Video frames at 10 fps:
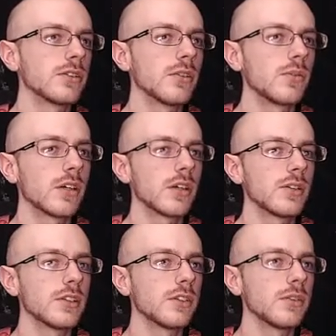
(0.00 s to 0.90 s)
so we're
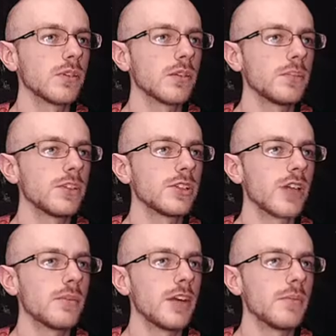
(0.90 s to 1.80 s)
going to. We're going to put this
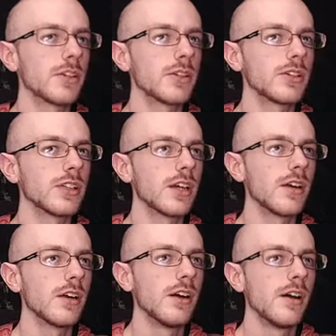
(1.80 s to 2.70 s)
trap down, make sure it's there.